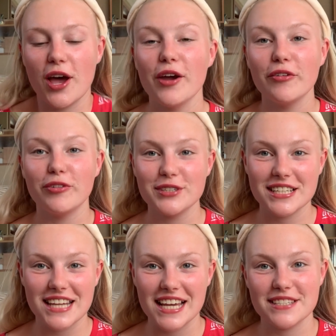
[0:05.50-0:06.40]
So for
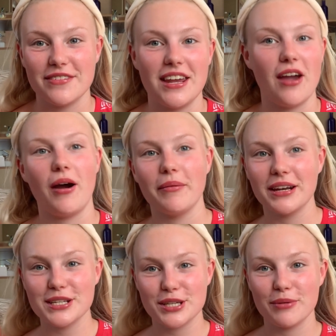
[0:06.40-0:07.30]
today's video, I'm going
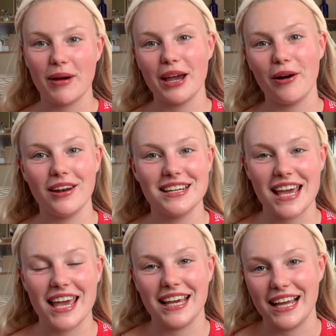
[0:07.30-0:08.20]
to do my
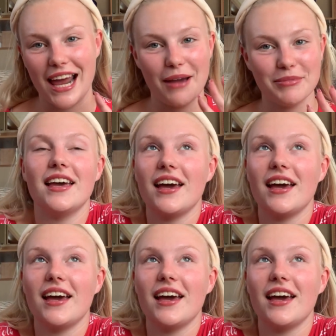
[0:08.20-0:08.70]
holiday glam.